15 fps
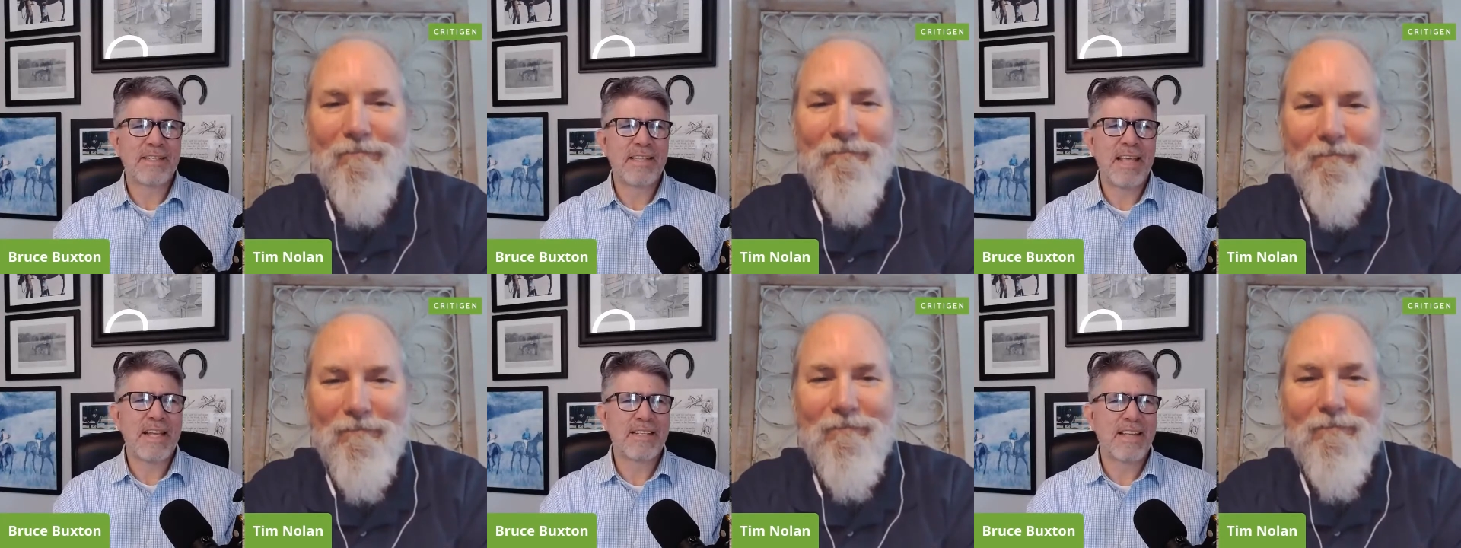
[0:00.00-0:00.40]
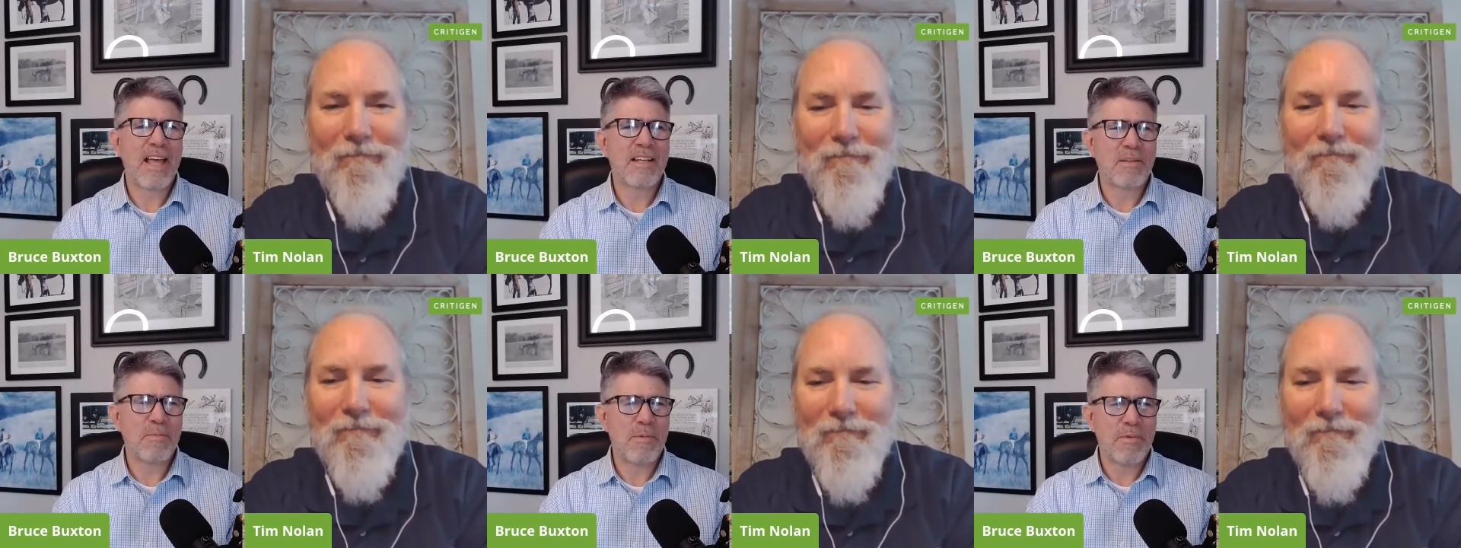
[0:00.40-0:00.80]
Speaker 1: that's
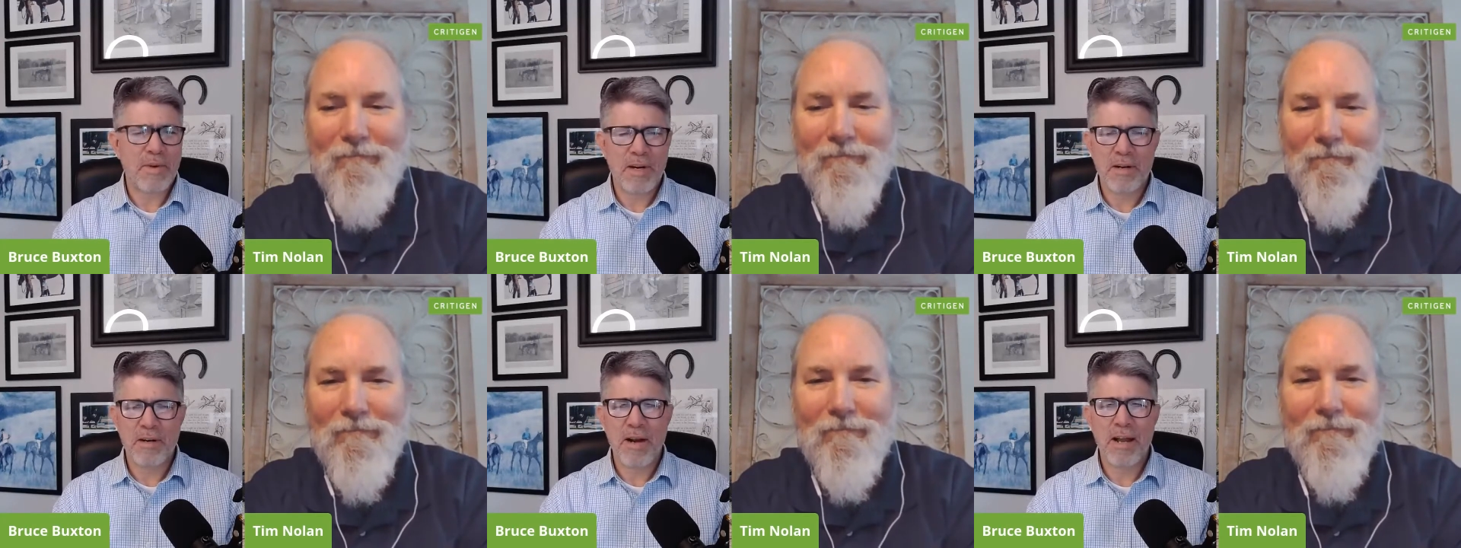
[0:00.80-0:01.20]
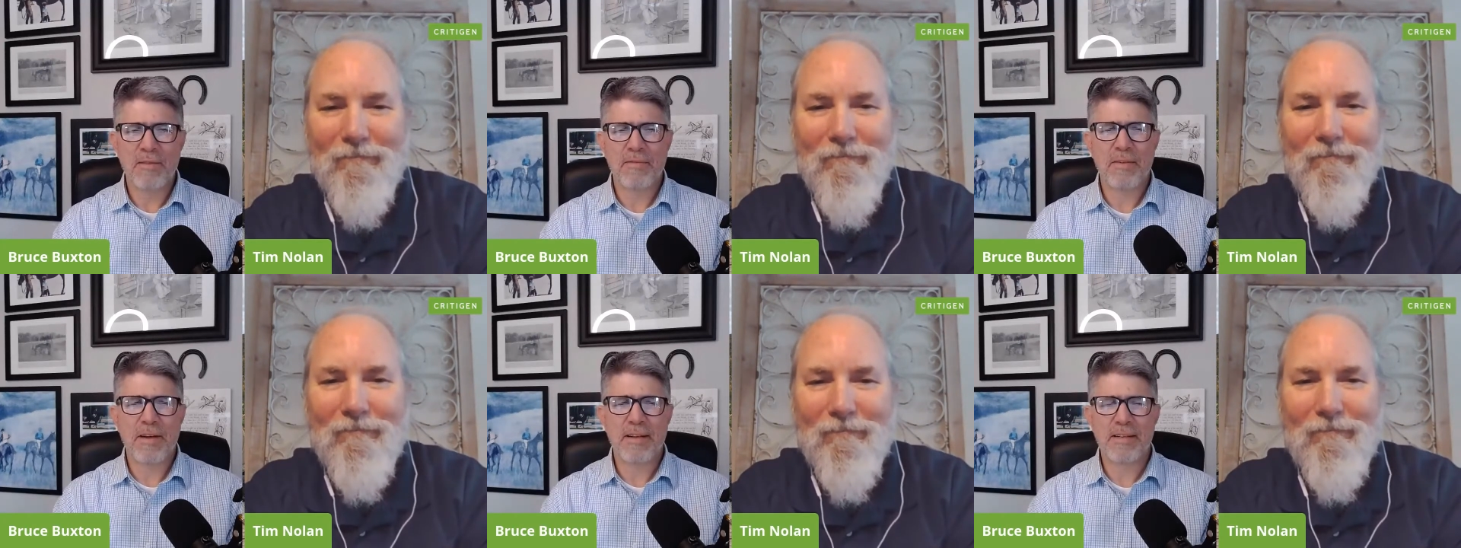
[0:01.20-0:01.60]
got to be very
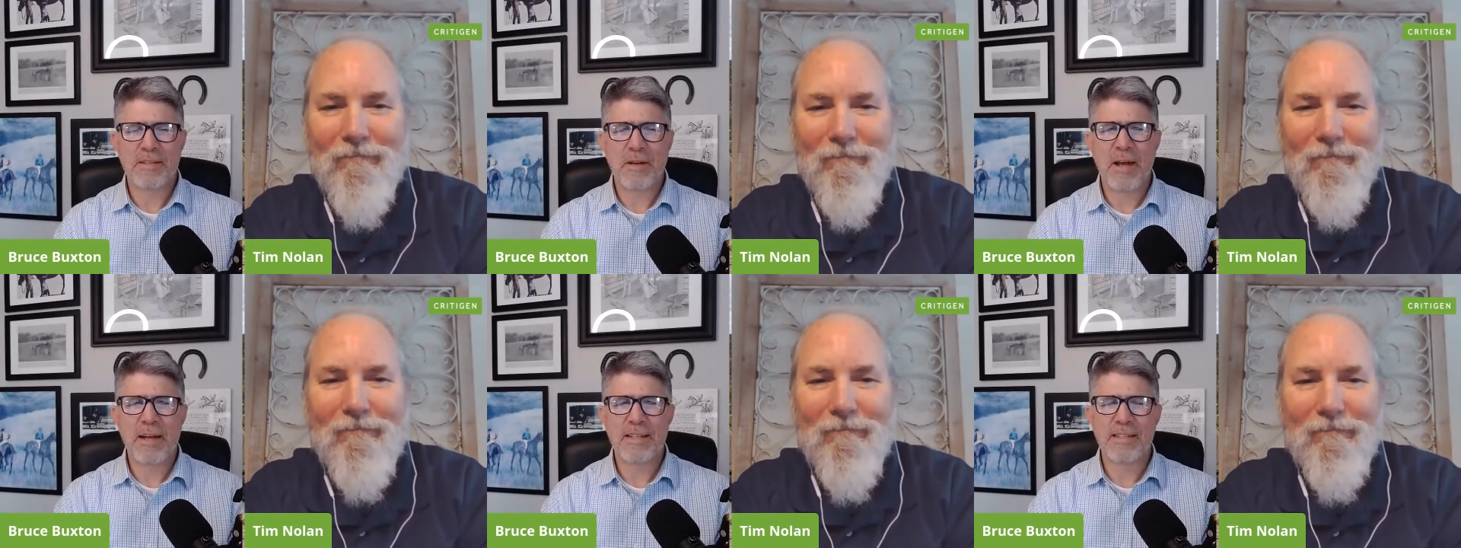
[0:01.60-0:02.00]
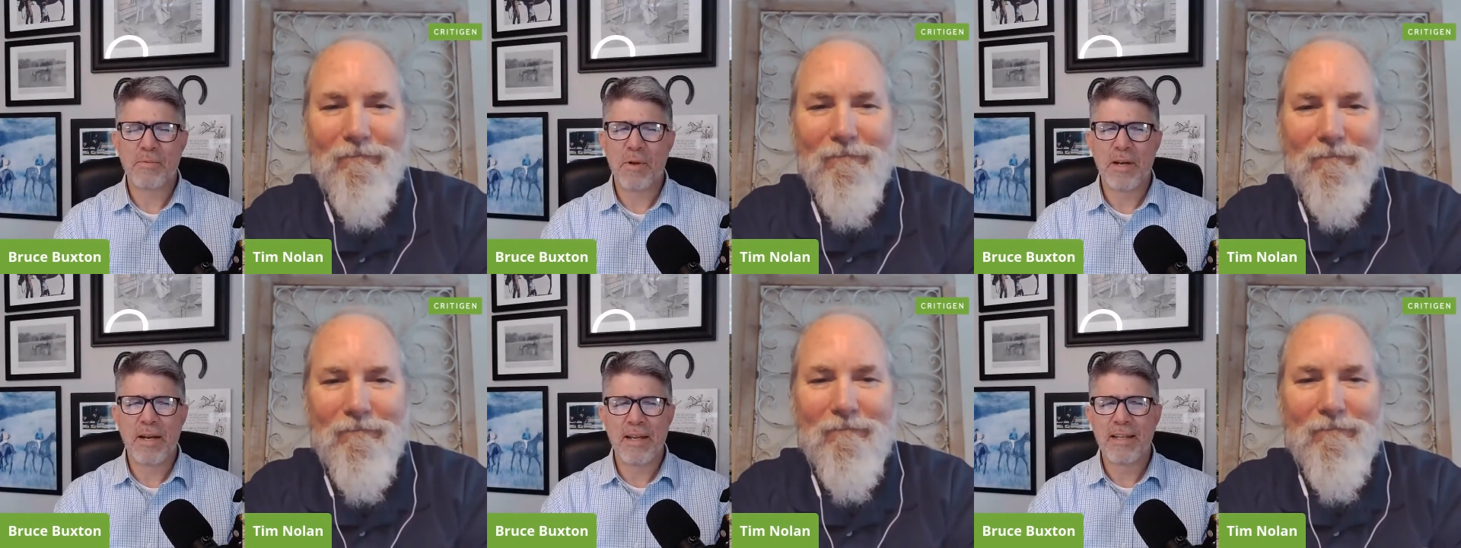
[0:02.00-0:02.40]
gratifying so I
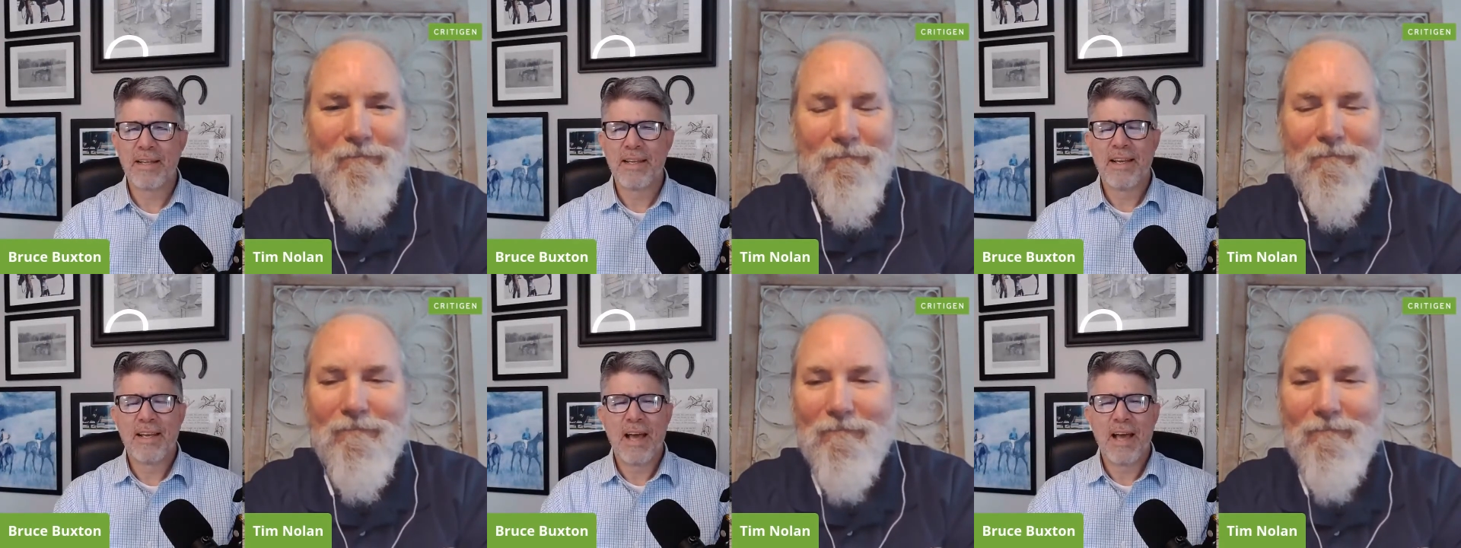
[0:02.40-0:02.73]
just want to